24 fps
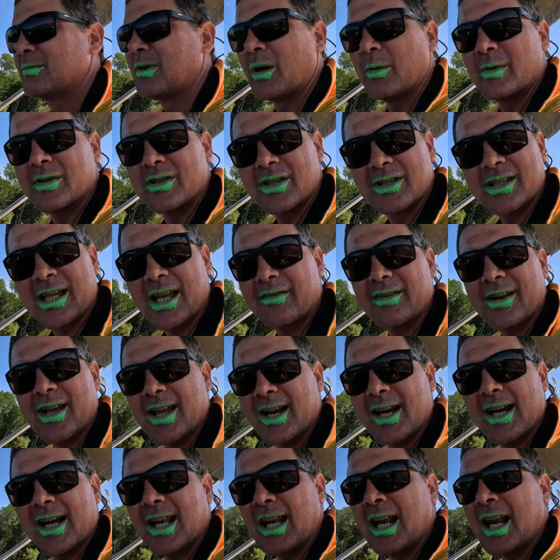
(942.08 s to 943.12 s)
but we just haven't
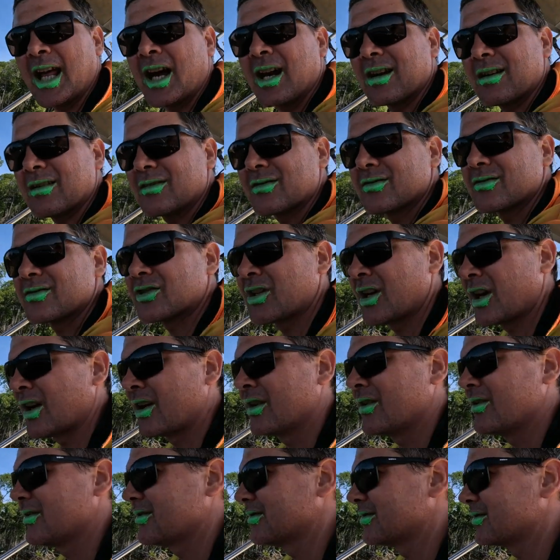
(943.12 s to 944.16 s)
had any luck.
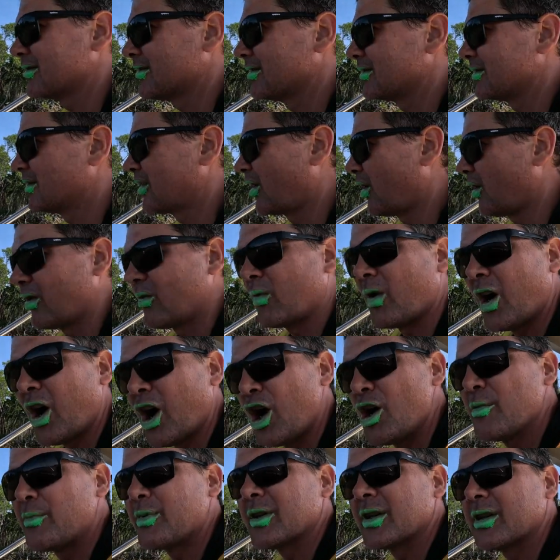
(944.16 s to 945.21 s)
So we're
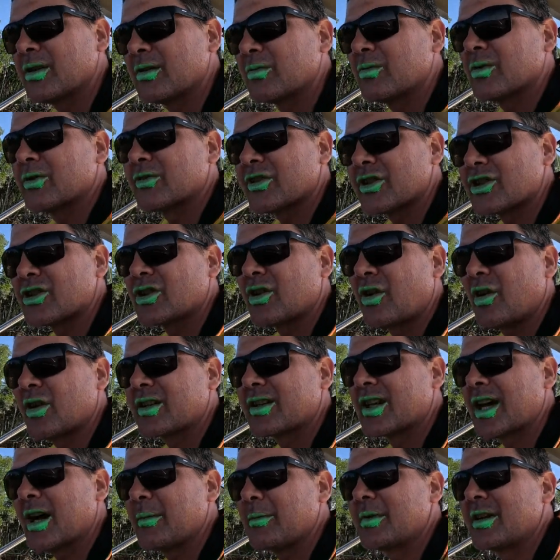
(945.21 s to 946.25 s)
hoping with this
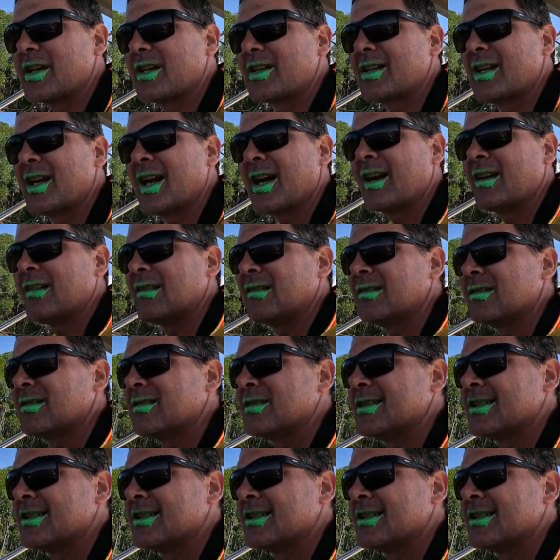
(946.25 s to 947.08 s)
tide coming in now,